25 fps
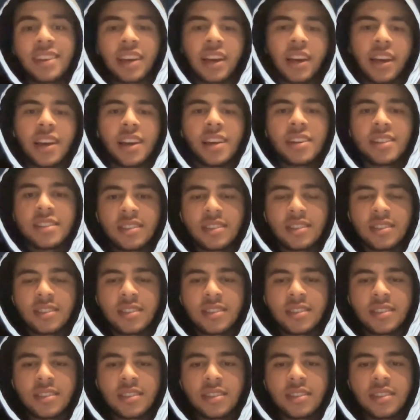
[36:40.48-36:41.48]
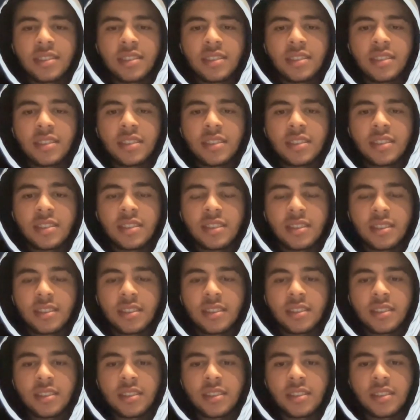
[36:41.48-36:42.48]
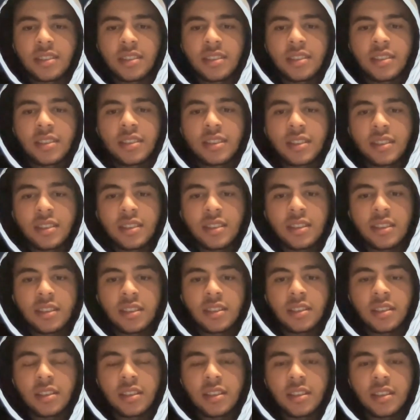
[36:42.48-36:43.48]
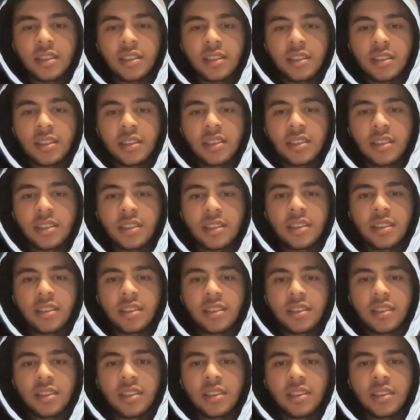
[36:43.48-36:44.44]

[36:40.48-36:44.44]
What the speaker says: (silent)